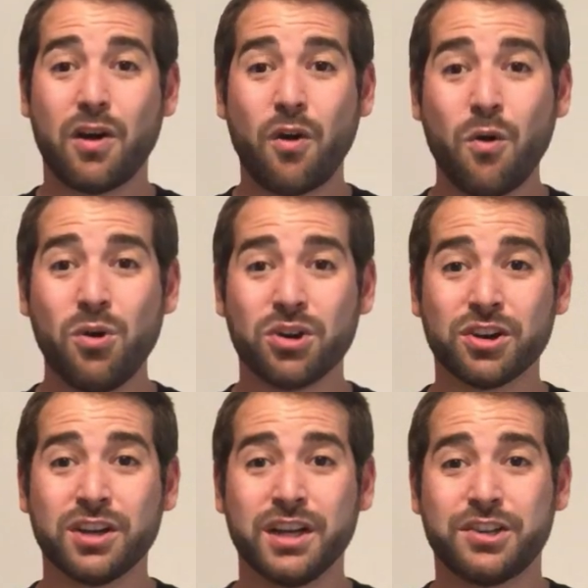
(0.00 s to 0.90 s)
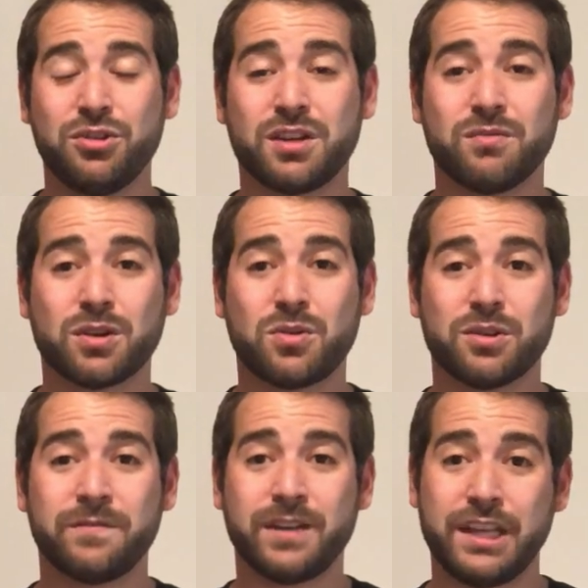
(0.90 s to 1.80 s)
or you can
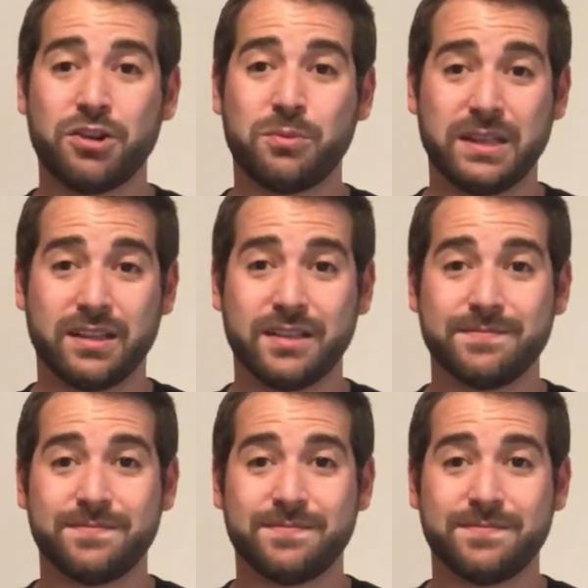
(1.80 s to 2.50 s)
record video with it.